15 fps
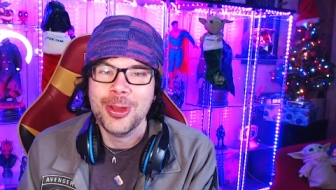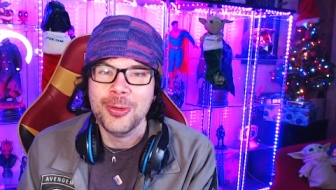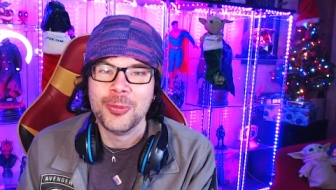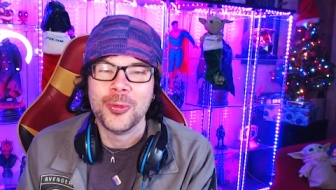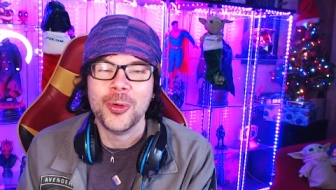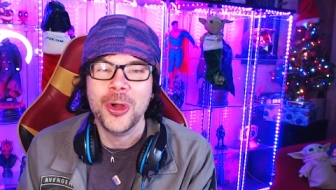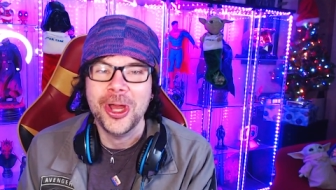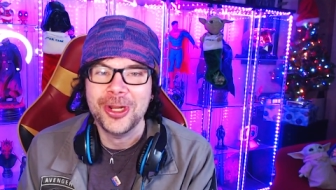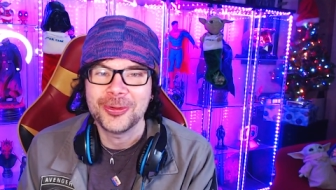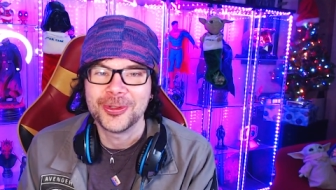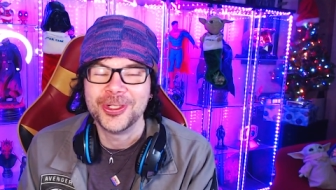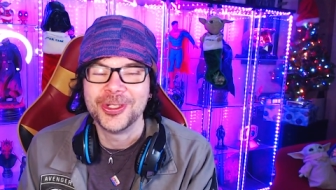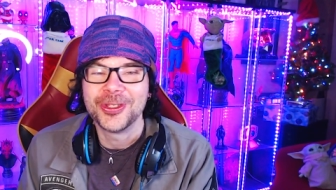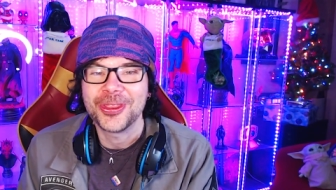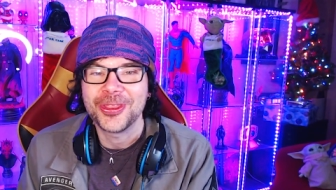what were
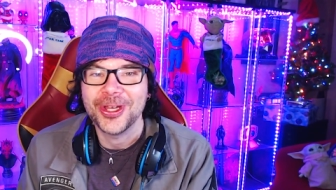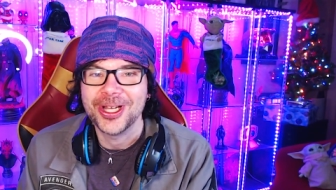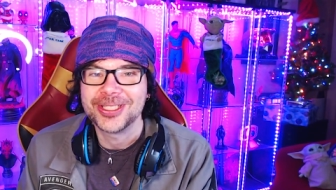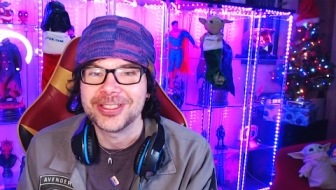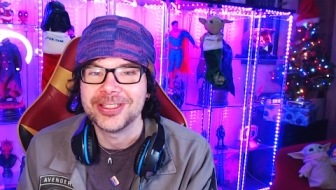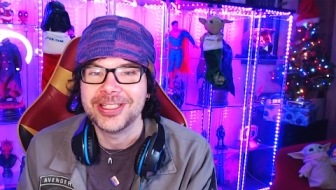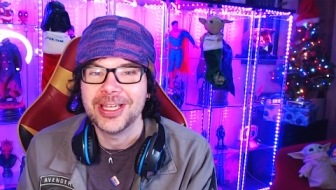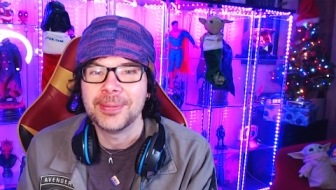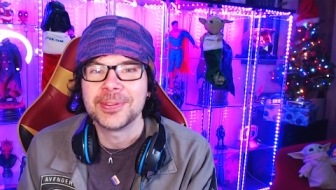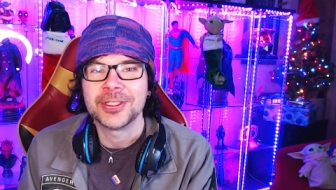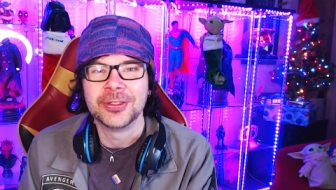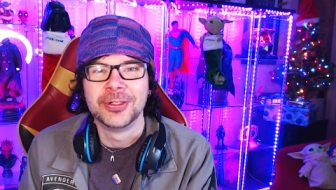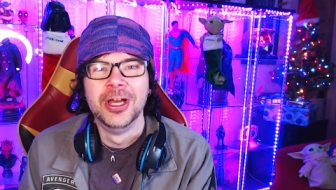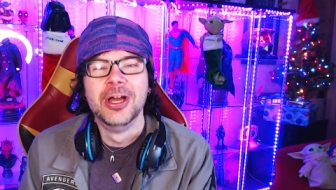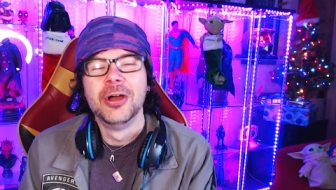your thoughts on the
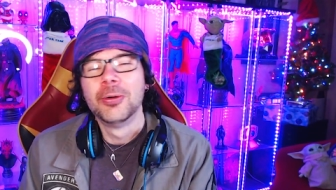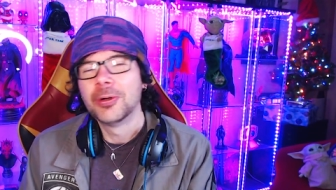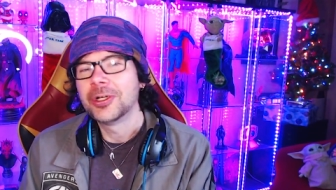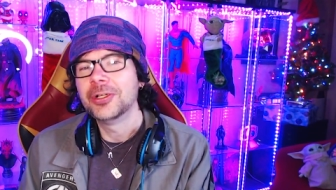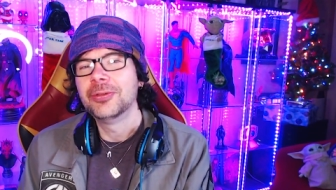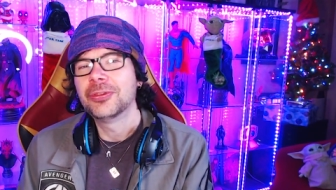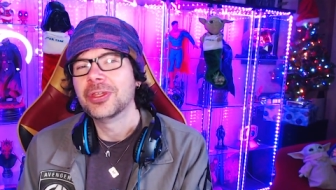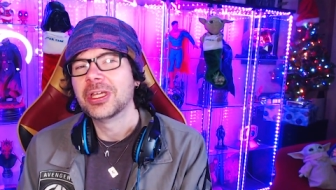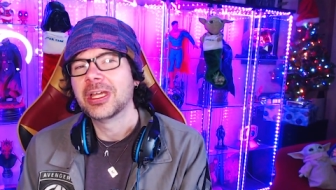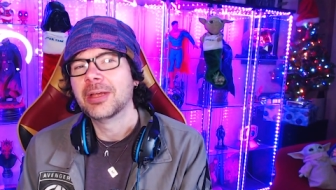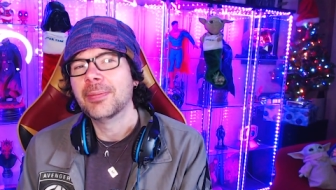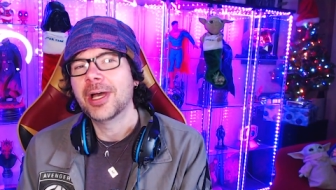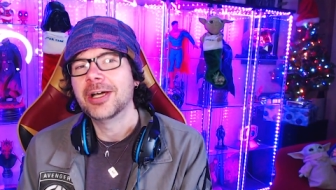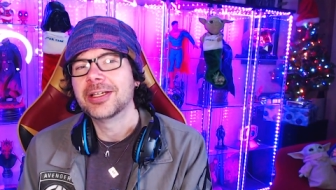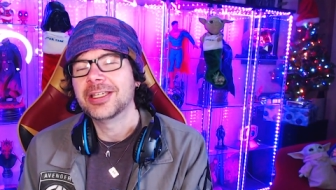episode? What are you thinking
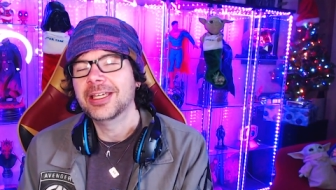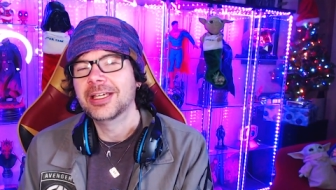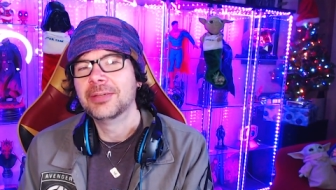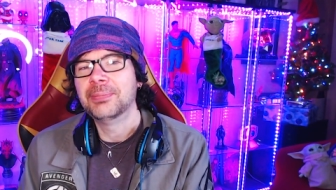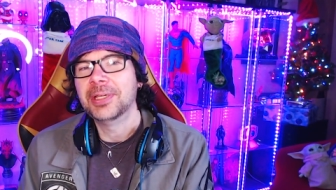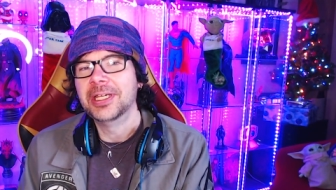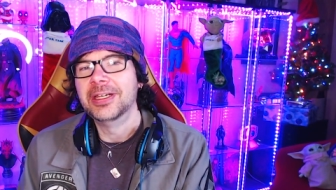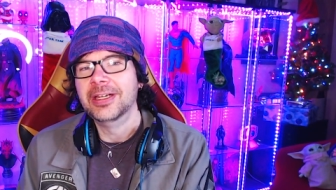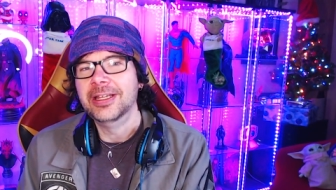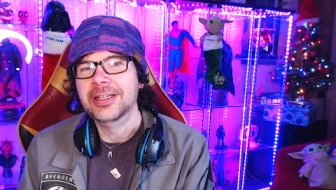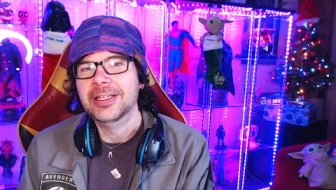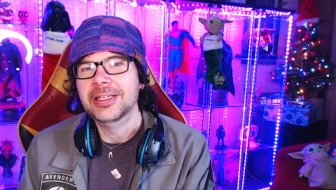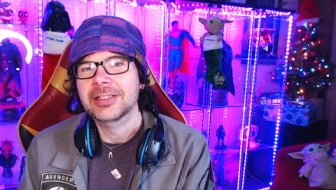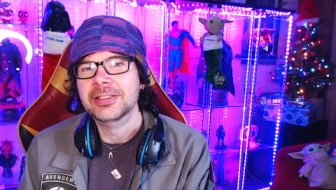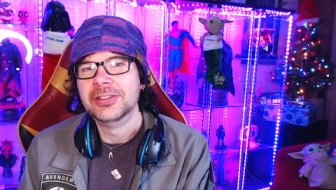about Kingpin and
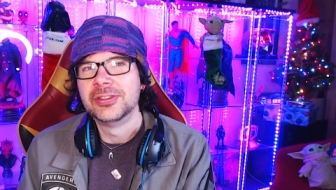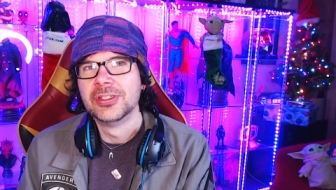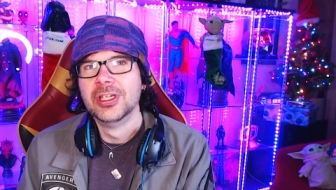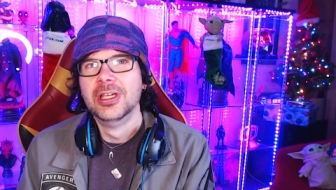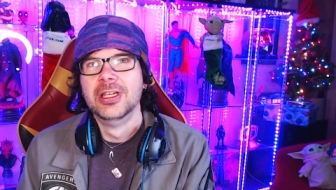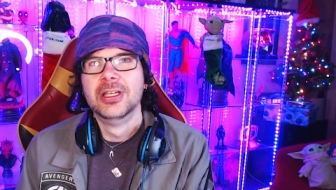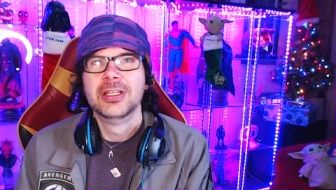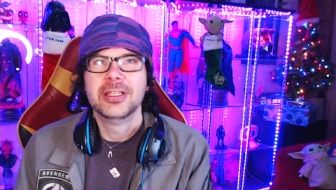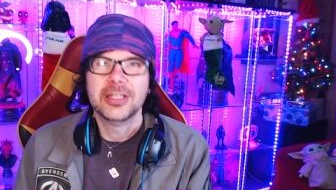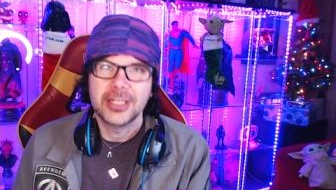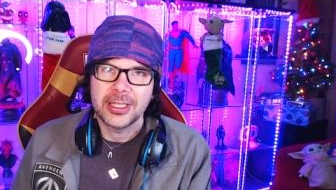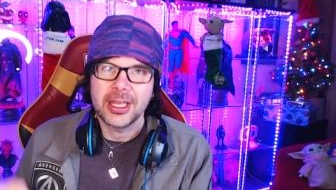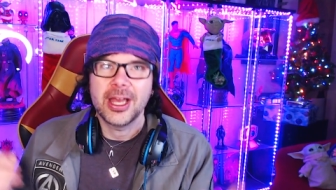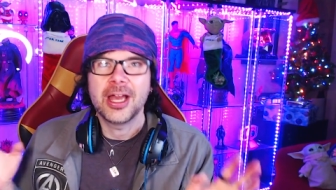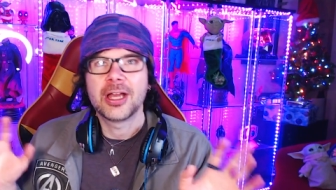his
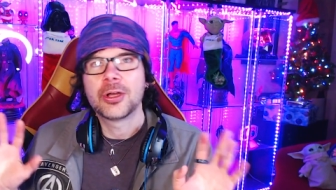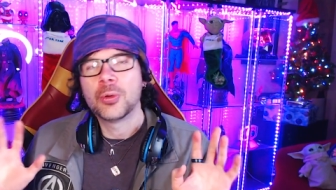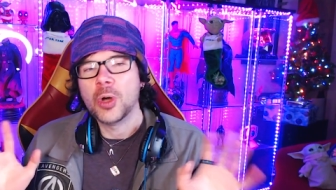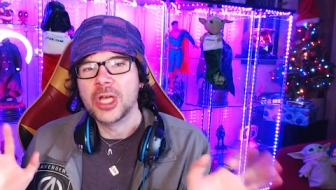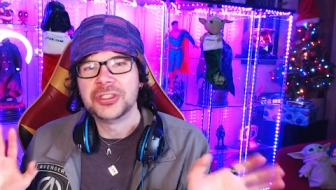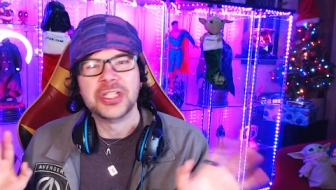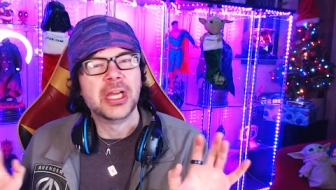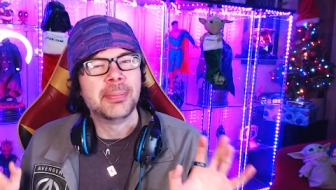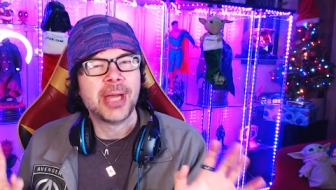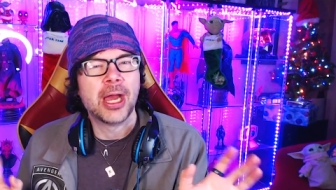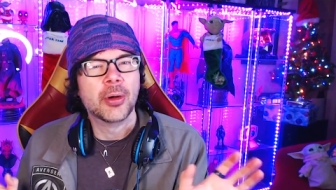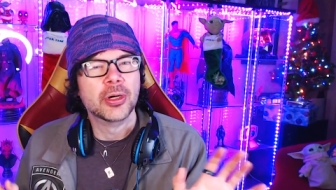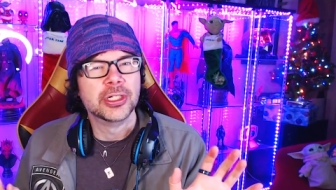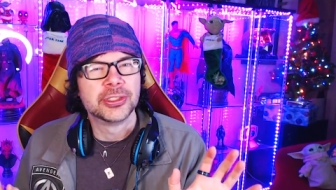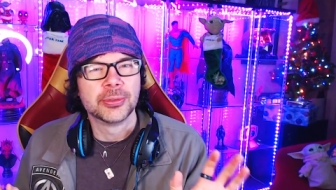uh, quasi
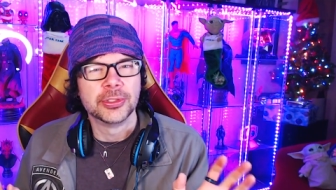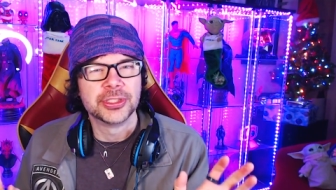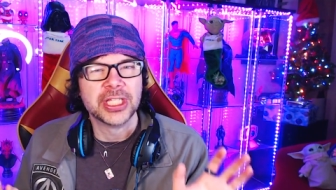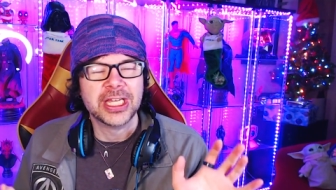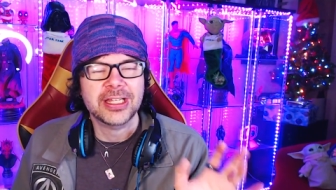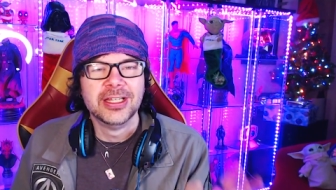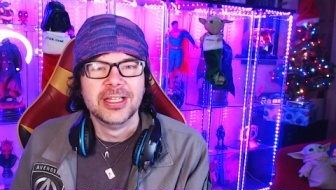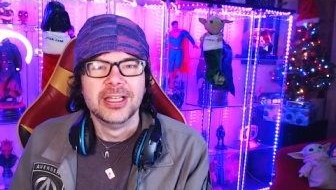powers, we'll say.